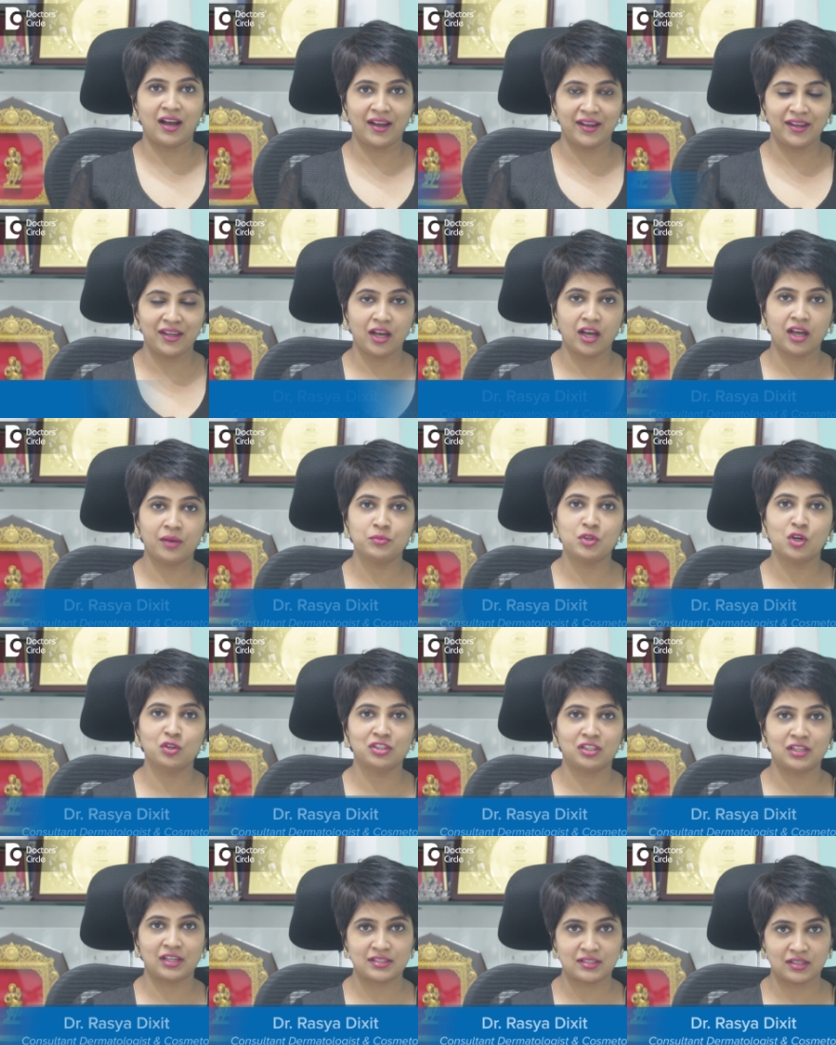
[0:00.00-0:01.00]
Hi, I'm
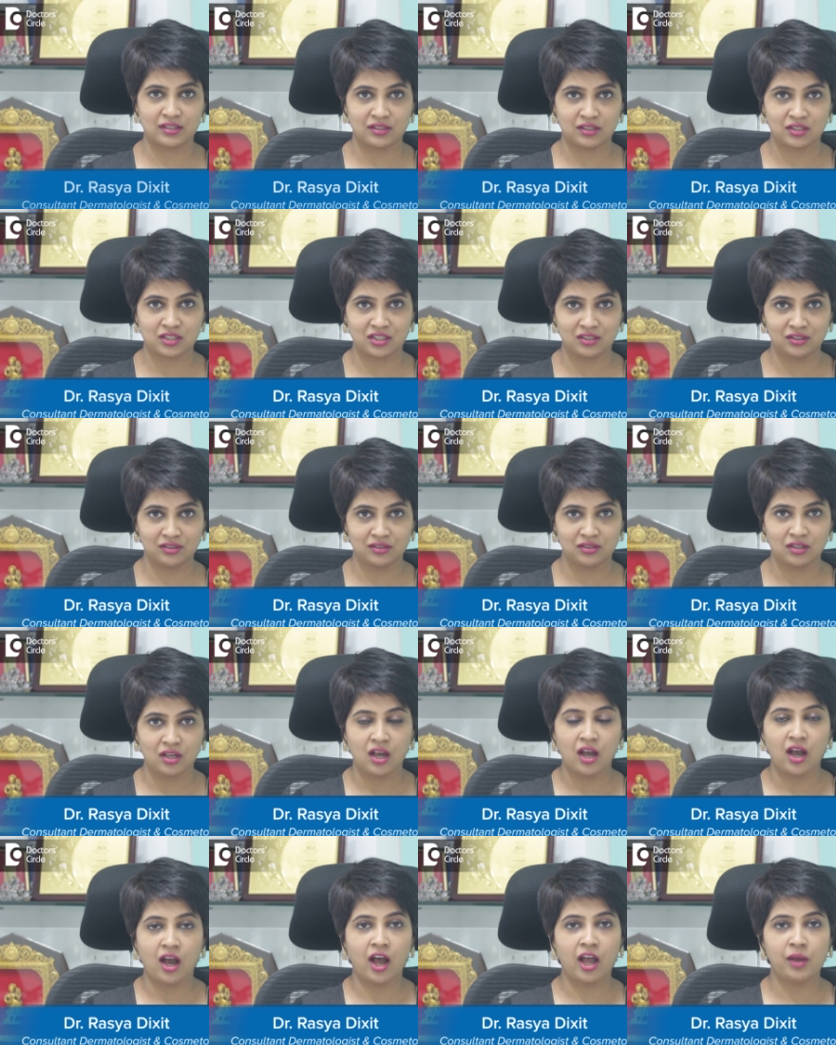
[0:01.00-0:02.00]
Dr. Rasya Dixit.
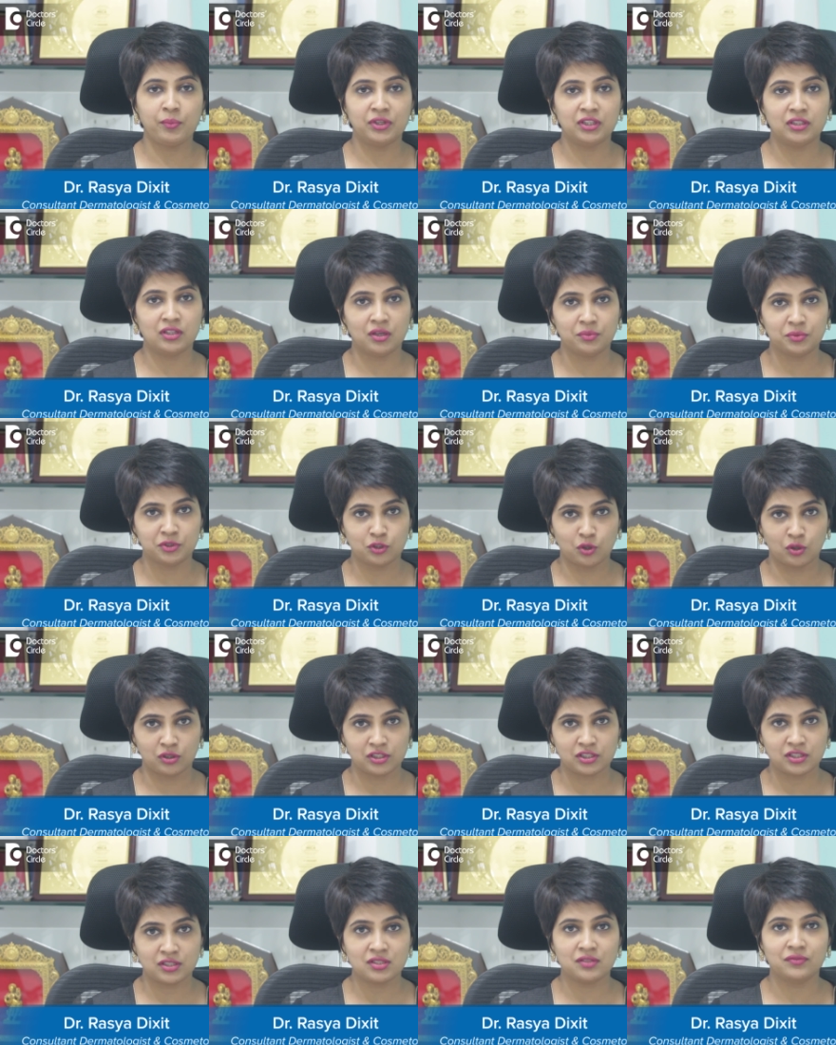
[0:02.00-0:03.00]
I'm a
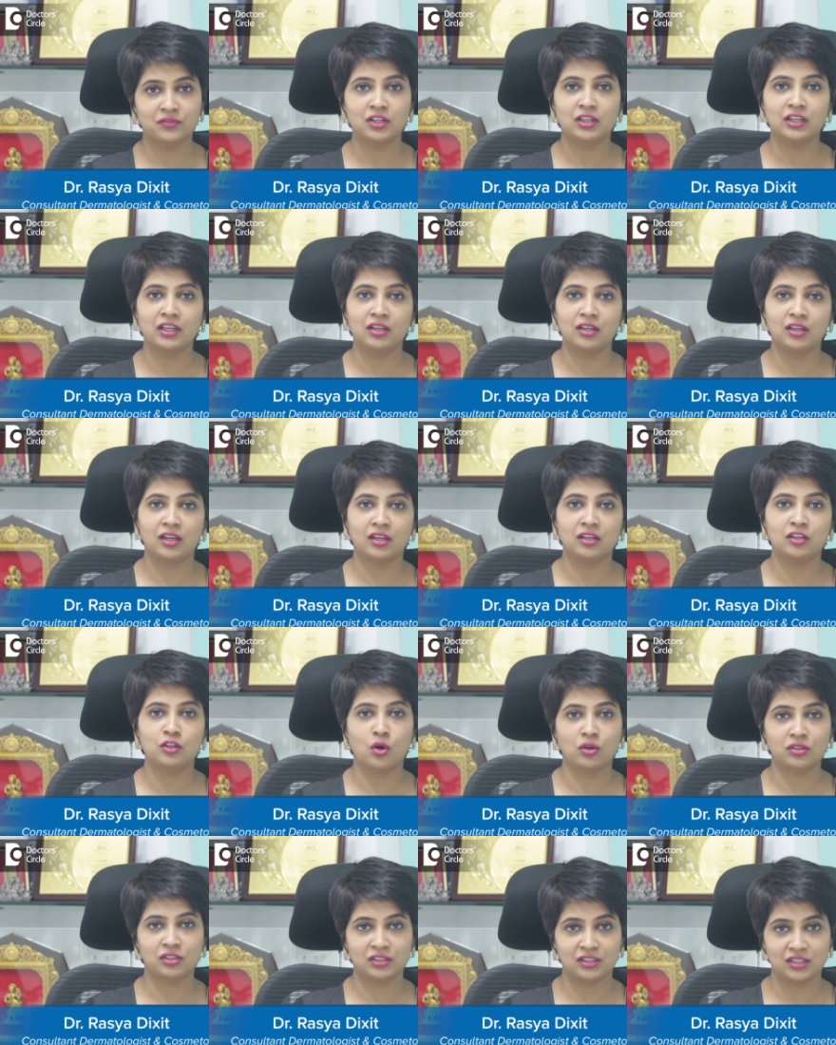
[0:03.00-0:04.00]
dermatologist working in
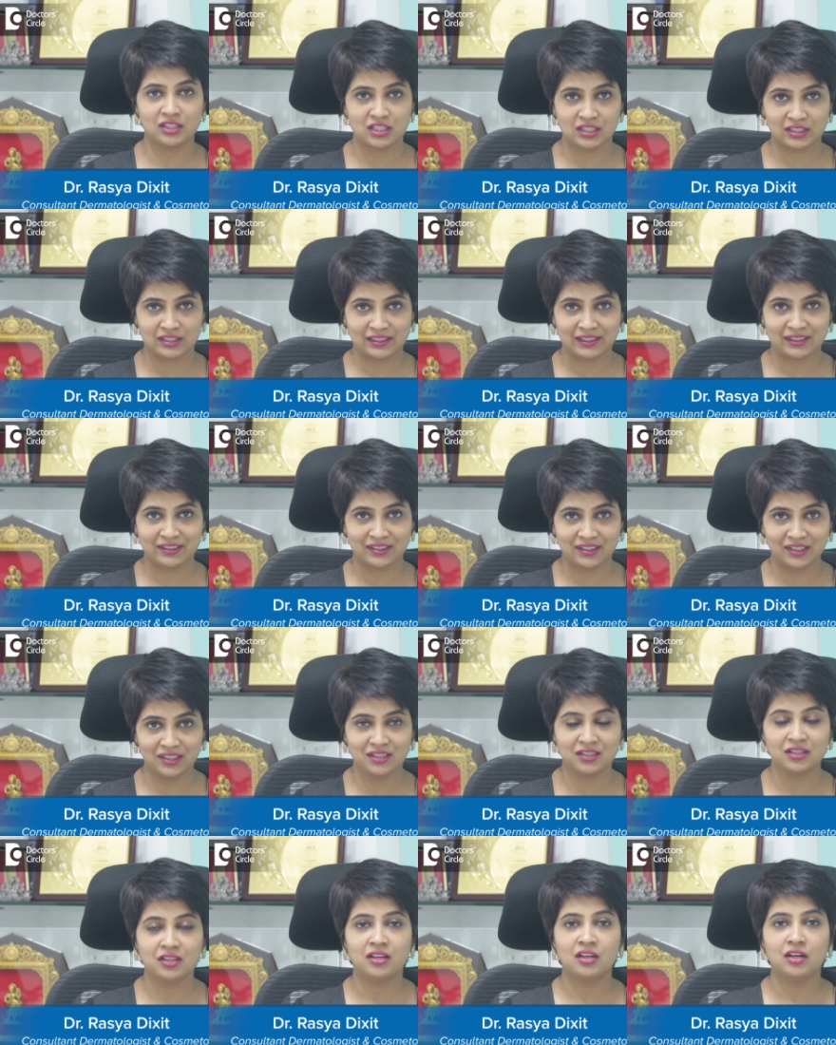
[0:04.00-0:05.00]
Dr. Dixit
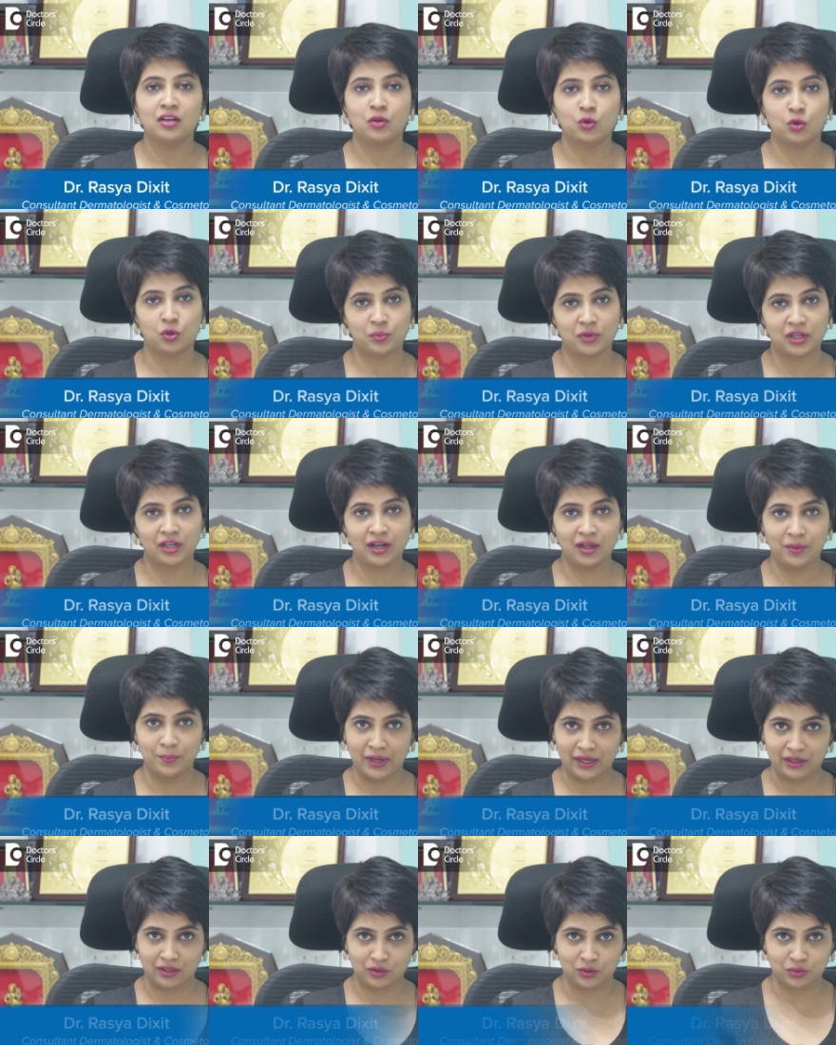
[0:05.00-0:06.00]
Clinic, Koramangala,
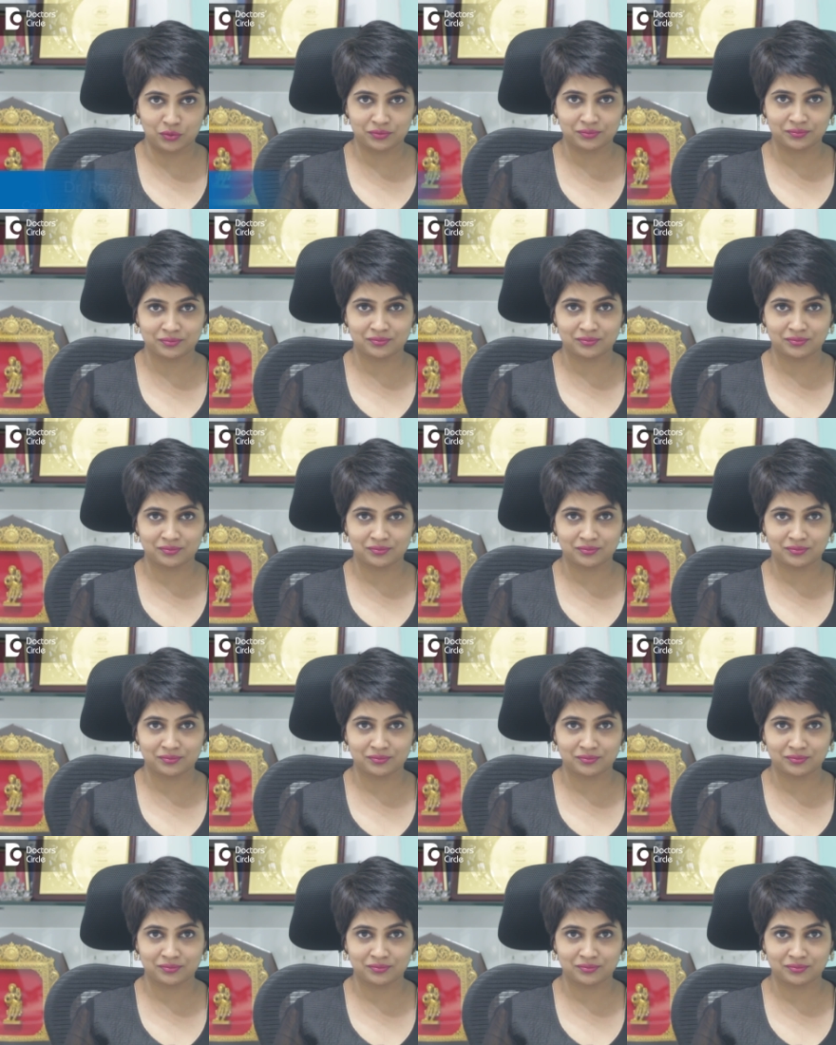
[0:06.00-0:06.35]
Bangalore.